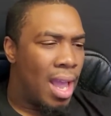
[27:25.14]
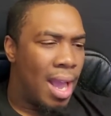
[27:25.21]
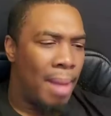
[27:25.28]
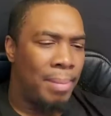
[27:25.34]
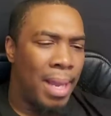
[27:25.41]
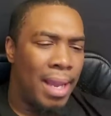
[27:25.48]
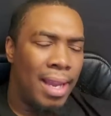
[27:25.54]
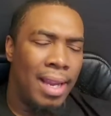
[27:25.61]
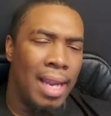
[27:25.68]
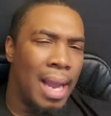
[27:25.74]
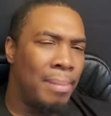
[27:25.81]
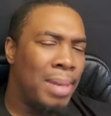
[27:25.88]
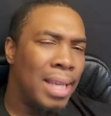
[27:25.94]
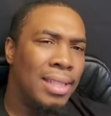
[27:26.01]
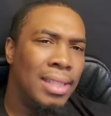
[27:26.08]
I'm not
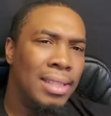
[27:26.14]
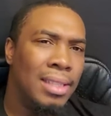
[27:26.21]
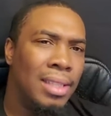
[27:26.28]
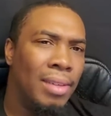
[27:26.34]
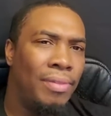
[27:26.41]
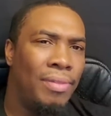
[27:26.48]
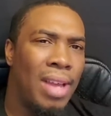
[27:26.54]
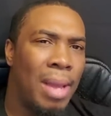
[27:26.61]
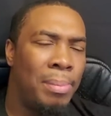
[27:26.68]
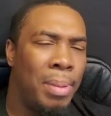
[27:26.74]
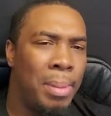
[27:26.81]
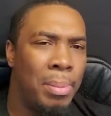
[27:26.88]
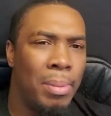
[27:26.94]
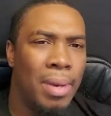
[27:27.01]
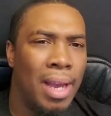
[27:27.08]
dissing the fat
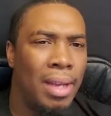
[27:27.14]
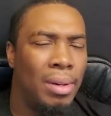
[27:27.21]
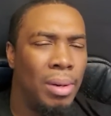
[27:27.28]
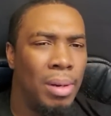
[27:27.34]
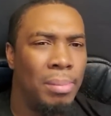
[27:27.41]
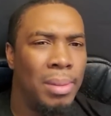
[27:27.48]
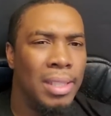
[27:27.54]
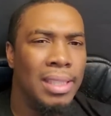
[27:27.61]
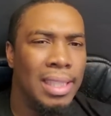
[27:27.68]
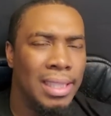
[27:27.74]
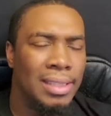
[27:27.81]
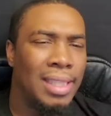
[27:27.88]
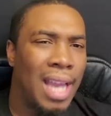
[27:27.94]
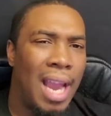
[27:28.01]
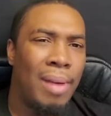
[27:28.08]
people at all, but
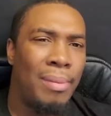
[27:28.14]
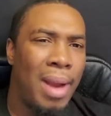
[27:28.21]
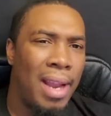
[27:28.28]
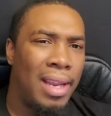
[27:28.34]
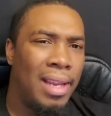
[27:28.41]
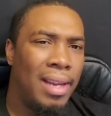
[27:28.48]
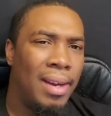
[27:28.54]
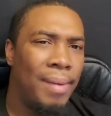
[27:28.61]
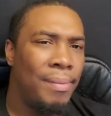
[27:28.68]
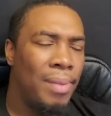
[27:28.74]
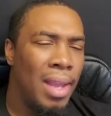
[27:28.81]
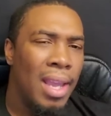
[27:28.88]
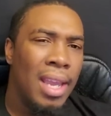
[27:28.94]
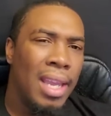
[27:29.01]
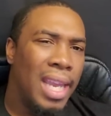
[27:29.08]
this guy right here,
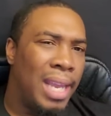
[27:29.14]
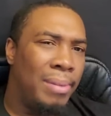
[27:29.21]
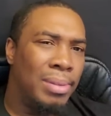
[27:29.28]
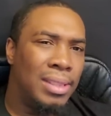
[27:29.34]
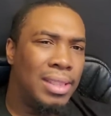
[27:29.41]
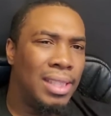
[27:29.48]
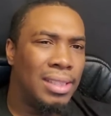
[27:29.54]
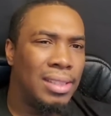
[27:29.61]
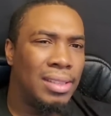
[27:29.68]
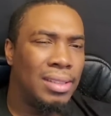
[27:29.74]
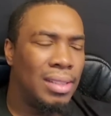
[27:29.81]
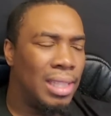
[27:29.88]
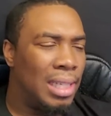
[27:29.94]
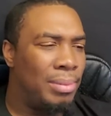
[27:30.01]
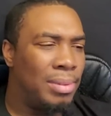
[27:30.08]
He was
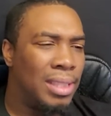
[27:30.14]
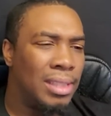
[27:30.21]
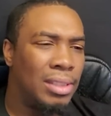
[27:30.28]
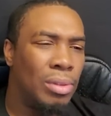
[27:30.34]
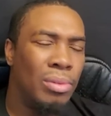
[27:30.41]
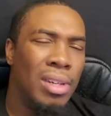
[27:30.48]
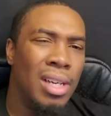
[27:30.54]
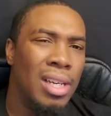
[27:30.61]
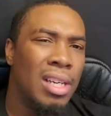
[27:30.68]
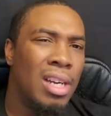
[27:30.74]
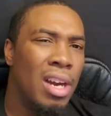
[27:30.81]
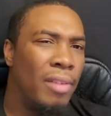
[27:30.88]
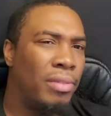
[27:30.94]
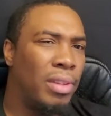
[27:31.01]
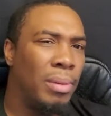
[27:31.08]
just so
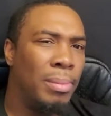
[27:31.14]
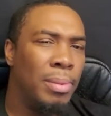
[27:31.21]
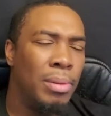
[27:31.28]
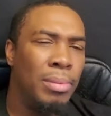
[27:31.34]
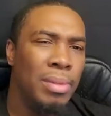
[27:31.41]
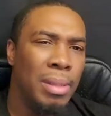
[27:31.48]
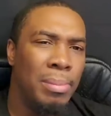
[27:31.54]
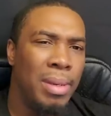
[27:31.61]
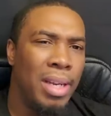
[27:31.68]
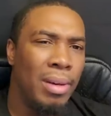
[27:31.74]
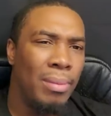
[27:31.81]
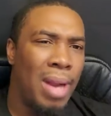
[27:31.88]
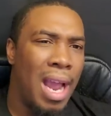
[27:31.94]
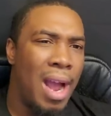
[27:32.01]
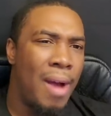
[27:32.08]
uncomfortable to be
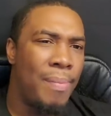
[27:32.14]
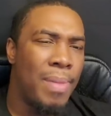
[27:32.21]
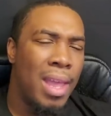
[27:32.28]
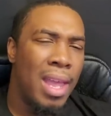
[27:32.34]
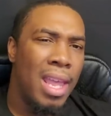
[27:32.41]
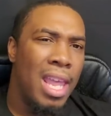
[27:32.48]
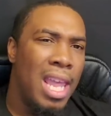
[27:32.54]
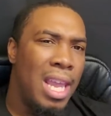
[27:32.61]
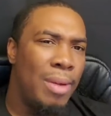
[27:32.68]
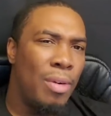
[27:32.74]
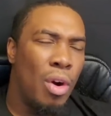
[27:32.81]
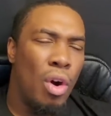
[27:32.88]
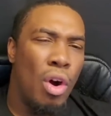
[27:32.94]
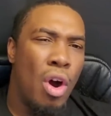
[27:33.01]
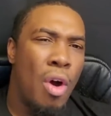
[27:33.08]
around. He
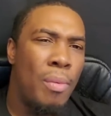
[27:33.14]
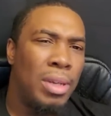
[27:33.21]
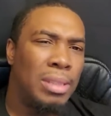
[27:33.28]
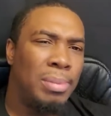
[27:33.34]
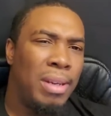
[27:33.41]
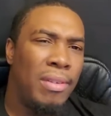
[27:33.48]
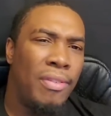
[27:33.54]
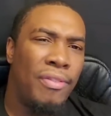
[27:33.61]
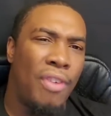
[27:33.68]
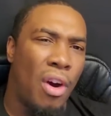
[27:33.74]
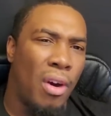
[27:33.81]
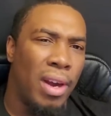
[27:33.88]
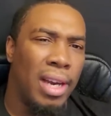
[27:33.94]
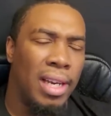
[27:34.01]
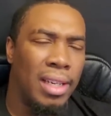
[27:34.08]
will always be
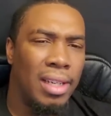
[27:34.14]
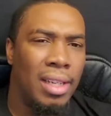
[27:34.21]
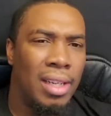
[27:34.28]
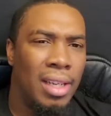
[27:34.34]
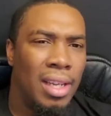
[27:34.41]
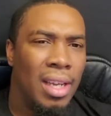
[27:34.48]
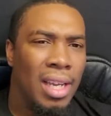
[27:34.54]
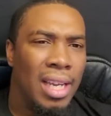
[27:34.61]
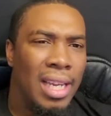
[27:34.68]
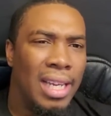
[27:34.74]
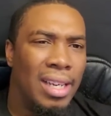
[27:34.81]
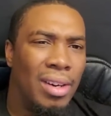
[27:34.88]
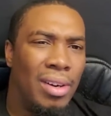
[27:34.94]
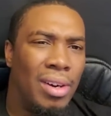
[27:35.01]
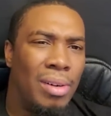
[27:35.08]
farting.
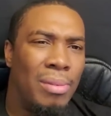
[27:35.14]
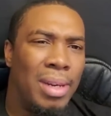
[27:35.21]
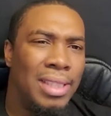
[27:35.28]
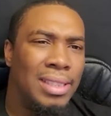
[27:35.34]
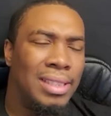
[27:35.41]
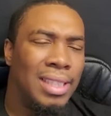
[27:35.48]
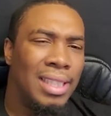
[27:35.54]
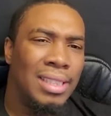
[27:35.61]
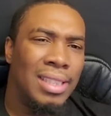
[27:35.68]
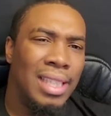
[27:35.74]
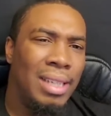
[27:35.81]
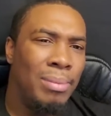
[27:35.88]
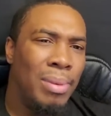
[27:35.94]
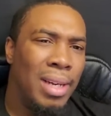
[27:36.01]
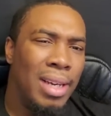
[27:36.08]
He
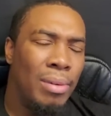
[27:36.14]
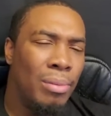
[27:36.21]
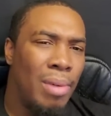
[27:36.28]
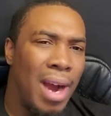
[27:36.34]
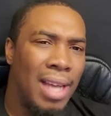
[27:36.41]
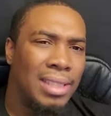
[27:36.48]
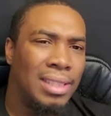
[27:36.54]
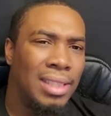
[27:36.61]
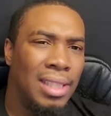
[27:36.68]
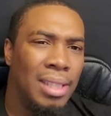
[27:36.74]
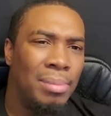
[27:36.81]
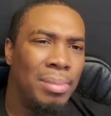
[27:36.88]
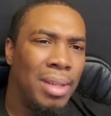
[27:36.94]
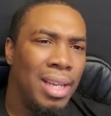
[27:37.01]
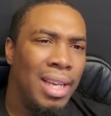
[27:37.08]
wouldn't wash
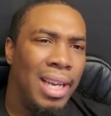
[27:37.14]
up.